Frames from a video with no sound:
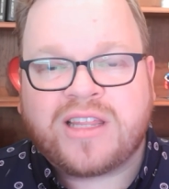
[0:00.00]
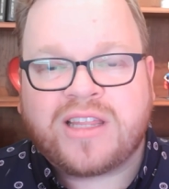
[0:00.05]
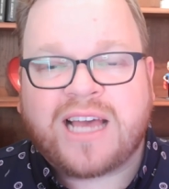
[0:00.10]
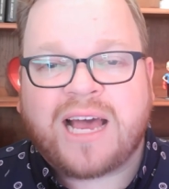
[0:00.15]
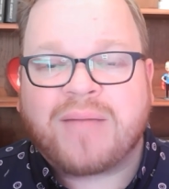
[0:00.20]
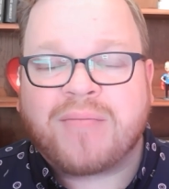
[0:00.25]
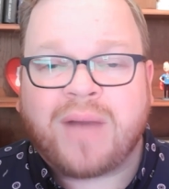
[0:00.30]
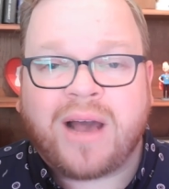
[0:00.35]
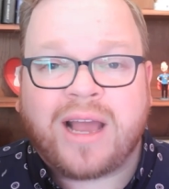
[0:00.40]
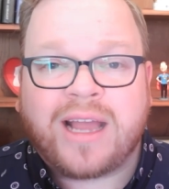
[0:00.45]

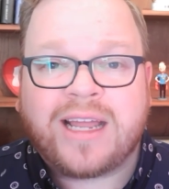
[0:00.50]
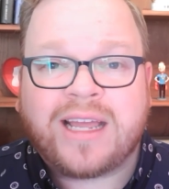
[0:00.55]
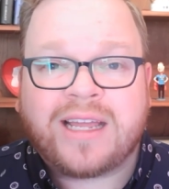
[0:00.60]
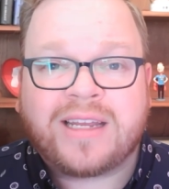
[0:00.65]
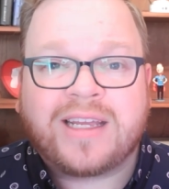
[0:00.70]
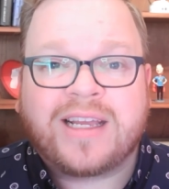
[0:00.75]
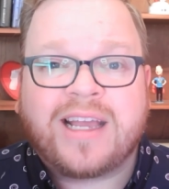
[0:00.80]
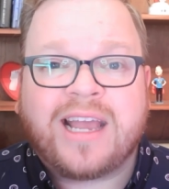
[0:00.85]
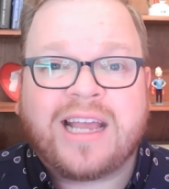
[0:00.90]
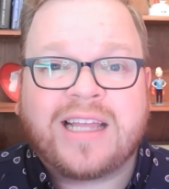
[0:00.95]
That might
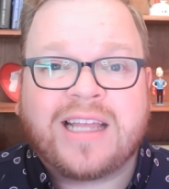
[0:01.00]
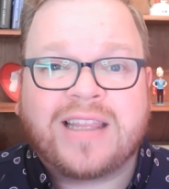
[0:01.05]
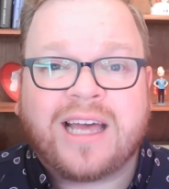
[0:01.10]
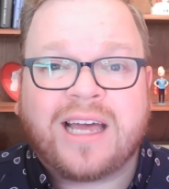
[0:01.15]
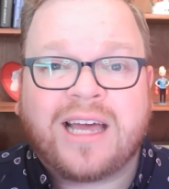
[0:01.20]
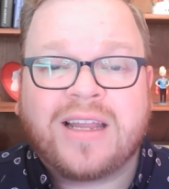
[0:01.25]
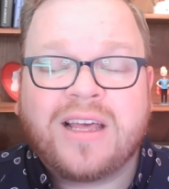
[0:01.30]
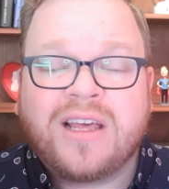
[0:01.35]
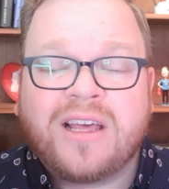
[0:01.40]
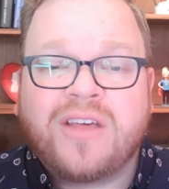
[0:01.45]
indicate
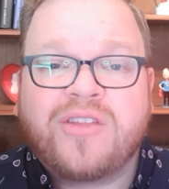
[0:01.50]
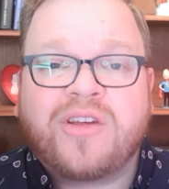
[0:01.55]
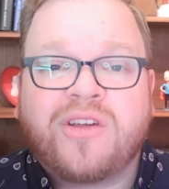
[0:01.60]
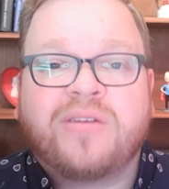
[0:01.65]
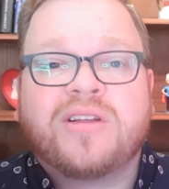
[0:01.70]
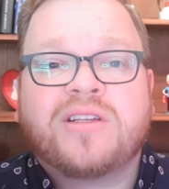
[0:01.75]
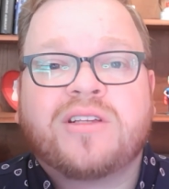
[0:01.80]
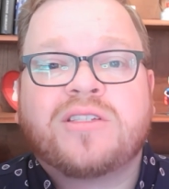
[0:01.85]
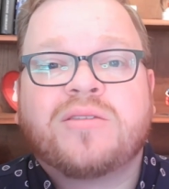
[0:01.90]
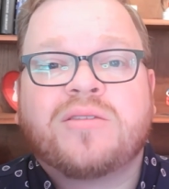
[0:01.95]
that
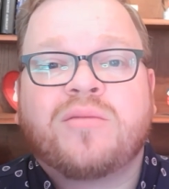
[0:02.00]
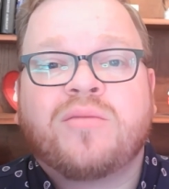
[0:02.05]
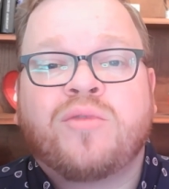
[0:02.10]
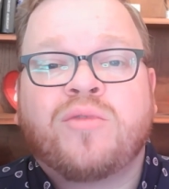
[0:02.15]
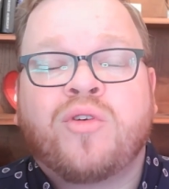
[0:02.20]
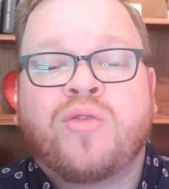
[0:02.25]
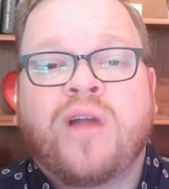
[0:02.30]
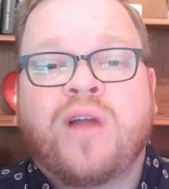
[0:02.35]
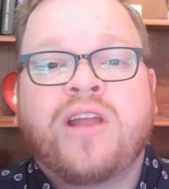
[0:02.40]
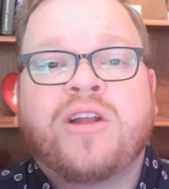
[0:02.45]
there is
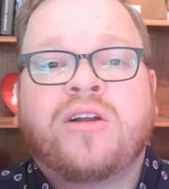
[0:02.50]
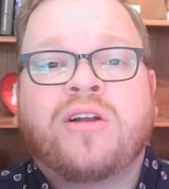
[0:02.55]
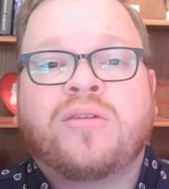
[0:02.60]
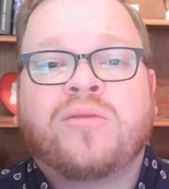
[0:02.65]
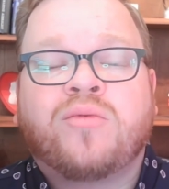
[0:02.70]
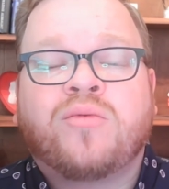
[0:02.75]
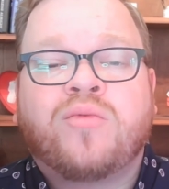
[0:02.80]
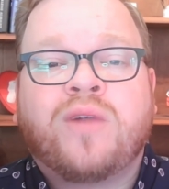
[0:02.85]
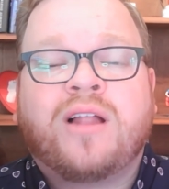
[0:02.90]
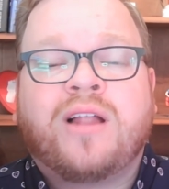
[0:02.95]
greater
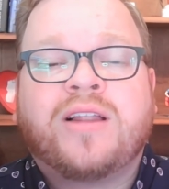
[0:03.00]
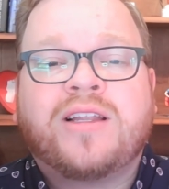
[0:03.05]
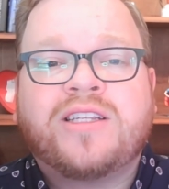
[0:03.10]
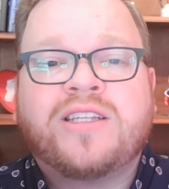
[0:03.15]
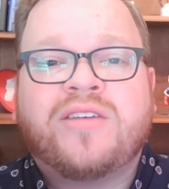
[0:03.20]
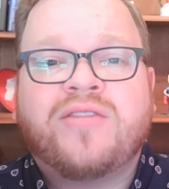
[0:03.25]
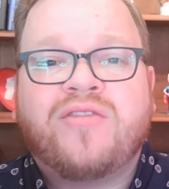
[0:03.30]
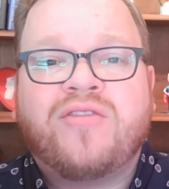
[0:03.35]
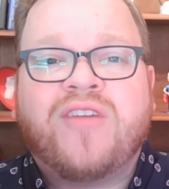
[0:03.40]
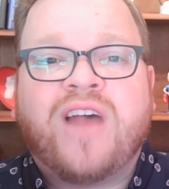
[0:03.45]

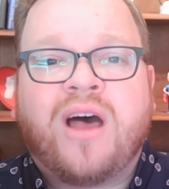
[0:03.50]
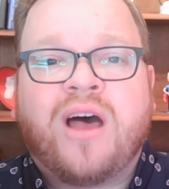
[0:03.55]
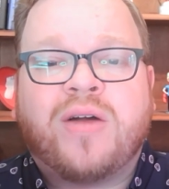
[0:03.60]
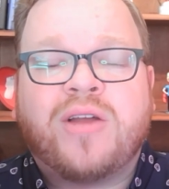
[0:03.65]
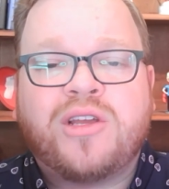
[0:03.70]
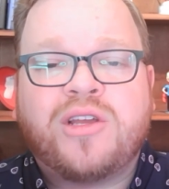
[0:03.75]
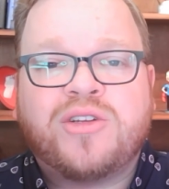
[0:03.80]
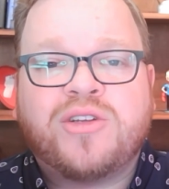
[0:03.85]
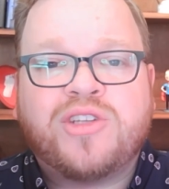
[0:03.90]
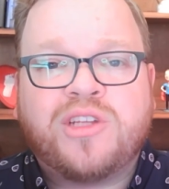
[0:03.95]
relative
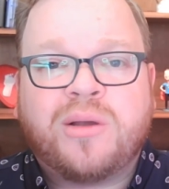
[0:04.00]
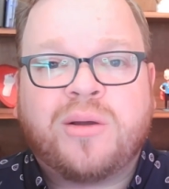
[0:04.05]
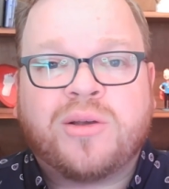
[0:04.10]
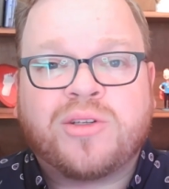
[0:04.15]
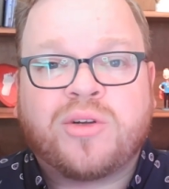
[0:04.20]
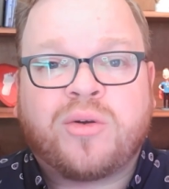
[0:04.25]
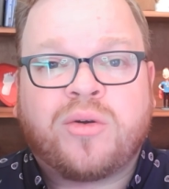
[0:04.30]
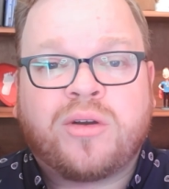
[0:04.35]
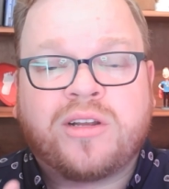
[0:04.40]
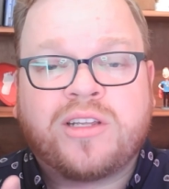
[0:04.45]
value to you
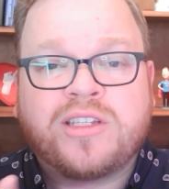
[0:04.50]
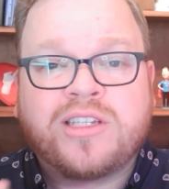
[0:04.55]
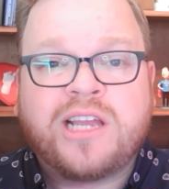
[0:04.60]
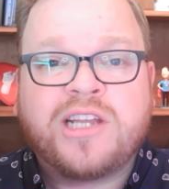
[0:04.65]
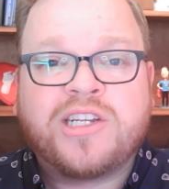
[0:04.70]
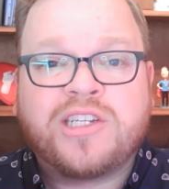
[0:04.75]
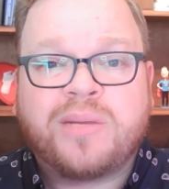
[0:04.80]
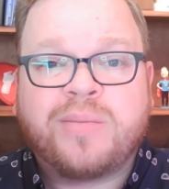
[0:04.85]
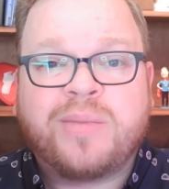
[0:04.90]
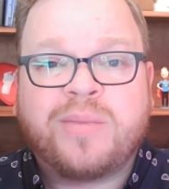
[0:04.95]
as an
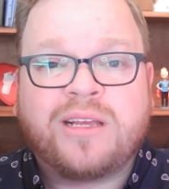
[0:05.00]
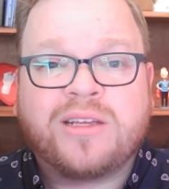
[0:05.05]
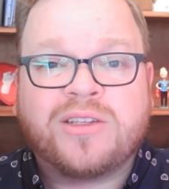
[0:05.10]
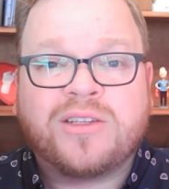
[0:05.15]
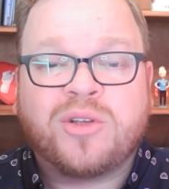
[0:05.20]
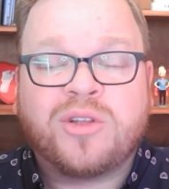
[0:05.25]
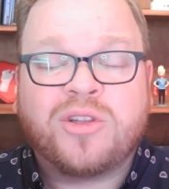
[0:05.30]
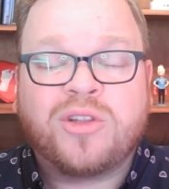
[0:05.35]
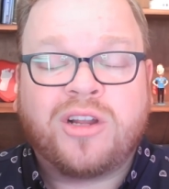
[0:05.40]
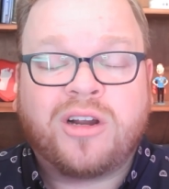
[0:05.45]
organization
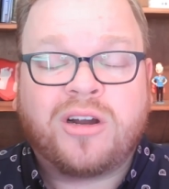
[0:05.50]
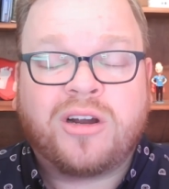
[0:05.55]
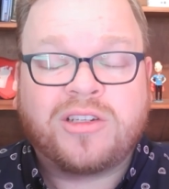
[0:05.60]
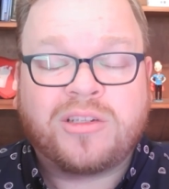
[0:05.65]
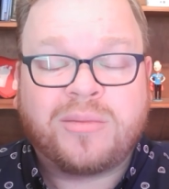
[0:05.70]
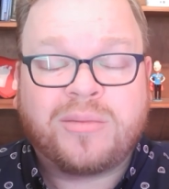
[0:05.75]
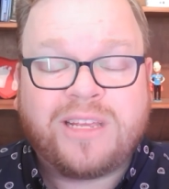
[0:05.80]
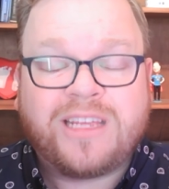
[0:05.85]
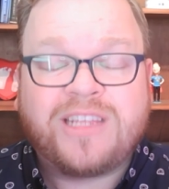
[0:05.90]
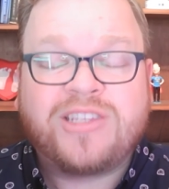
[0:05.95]
because there are
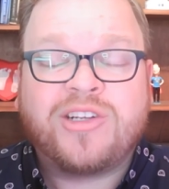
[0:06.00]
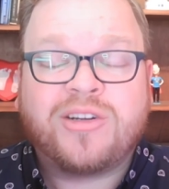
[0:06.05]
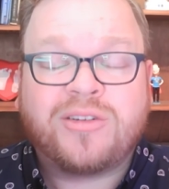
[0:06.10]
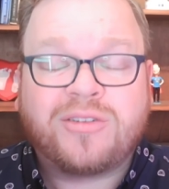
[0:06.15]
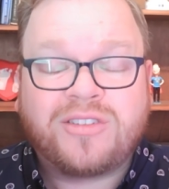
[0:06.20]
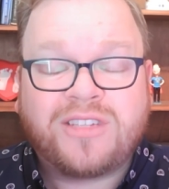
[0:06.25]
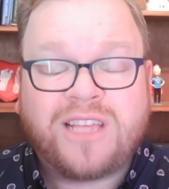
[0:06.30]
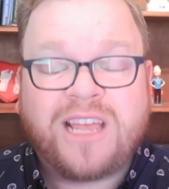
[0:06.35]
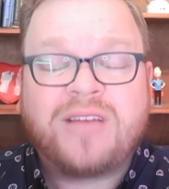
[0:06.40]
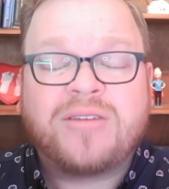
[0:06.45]
some
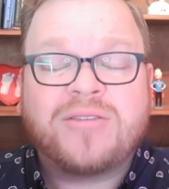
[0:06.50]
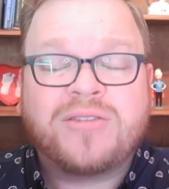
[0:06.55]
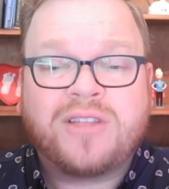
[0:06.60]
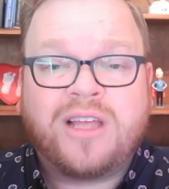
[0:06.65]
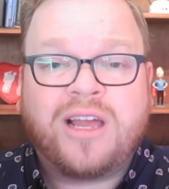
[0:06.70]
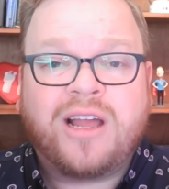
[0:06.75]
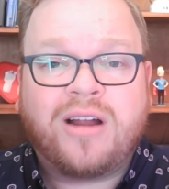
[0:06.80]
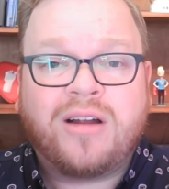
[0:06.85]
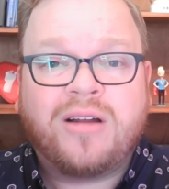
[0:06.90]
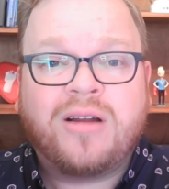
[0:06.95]
easier sales
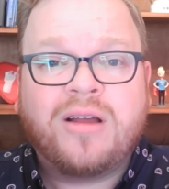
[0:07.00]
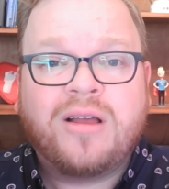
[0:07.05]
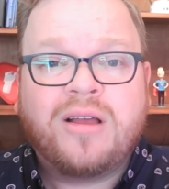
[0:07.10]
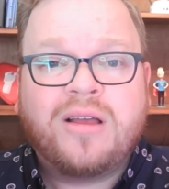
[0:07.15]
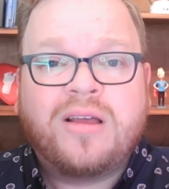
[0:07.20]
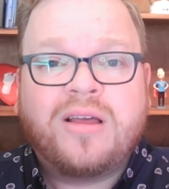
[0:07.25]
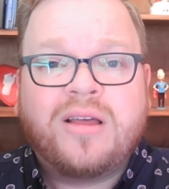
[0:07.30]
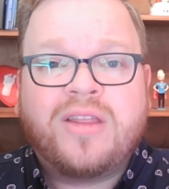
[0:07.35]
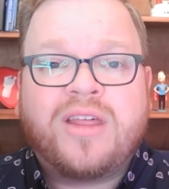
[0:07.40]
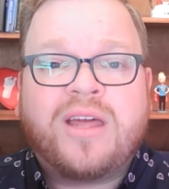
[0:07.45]
there
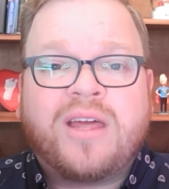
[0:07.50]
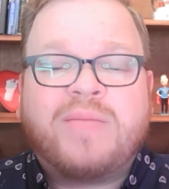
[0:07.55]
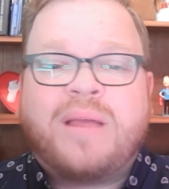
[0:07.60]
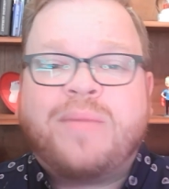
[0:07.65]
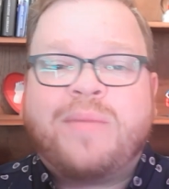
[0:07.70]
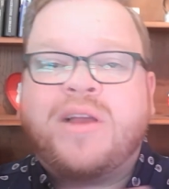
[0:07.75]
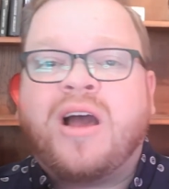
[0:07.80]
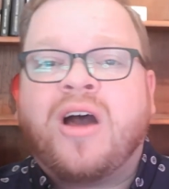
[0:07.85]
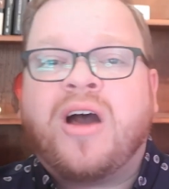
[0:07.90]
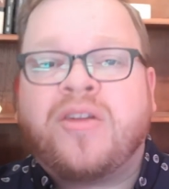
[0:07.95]
than
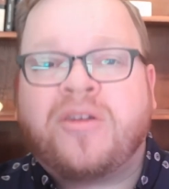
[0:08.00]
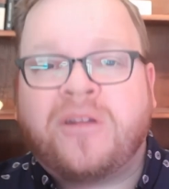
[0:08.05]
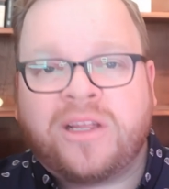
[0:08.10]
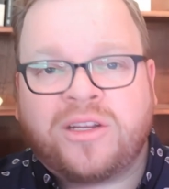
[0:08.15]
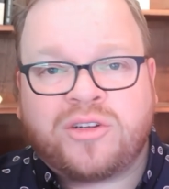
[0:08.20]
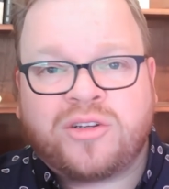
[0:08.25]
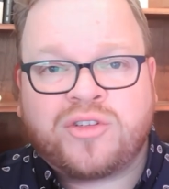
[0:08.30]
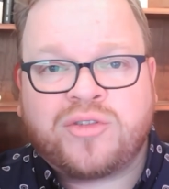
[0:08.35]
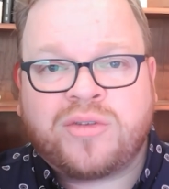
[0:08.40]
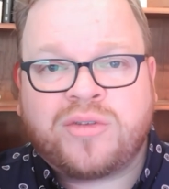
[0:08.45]
maybe other
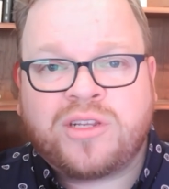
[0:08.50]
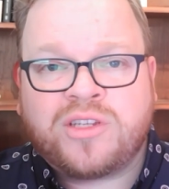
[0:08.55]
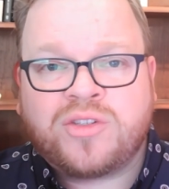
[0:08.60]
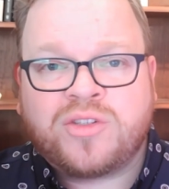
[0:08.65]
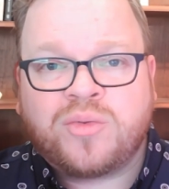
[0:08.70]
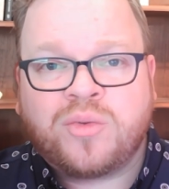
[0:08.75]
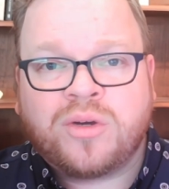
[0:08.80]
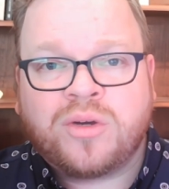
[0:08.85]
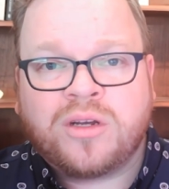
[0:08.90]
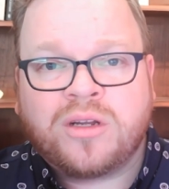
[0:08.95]

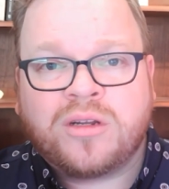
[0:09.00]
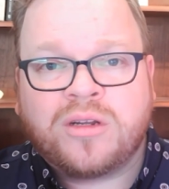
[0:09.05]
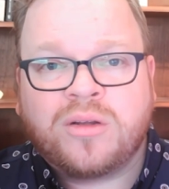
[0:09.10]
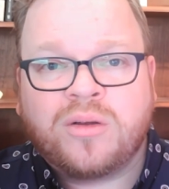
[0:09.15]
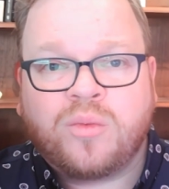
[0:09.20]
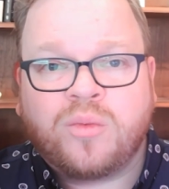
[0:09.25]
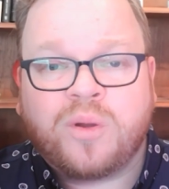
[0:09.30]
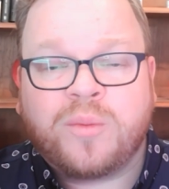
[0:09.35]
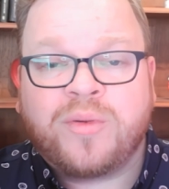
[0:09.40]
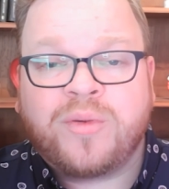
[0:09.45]
industries would
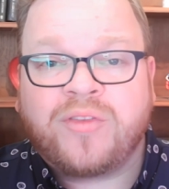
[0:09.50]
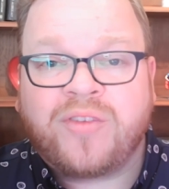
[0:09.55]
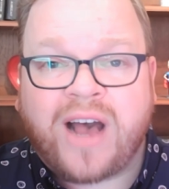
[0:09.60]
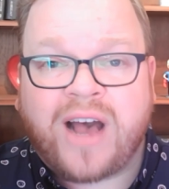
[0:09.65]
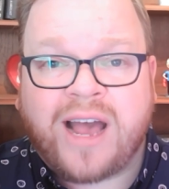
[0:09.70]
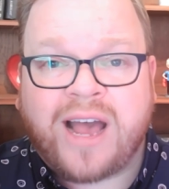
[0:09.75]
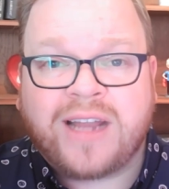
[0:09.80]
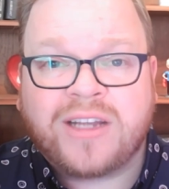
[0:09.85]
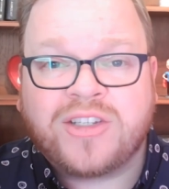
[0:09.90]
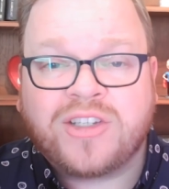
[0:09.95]

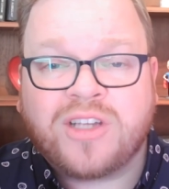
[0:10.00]
provide.